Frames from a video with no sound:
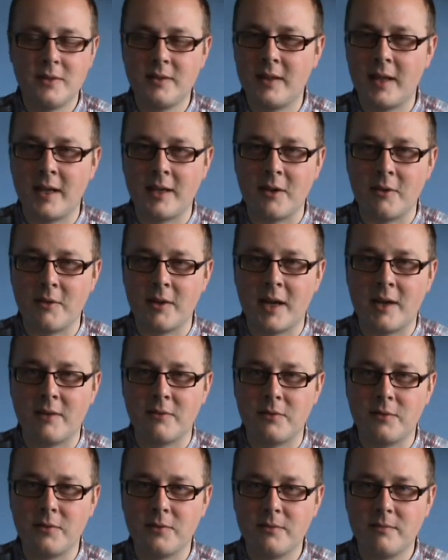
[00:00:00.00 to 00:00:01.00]
they don't
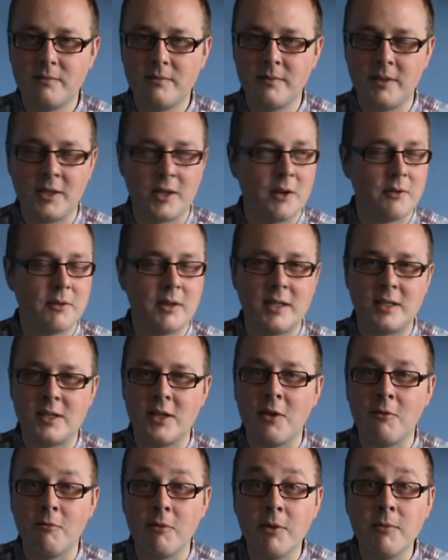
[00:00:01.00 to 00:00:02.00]
have, you know, there's
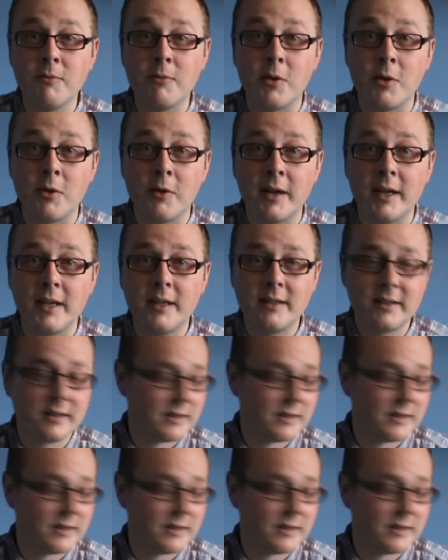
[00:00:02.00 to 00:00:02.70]
no room for it.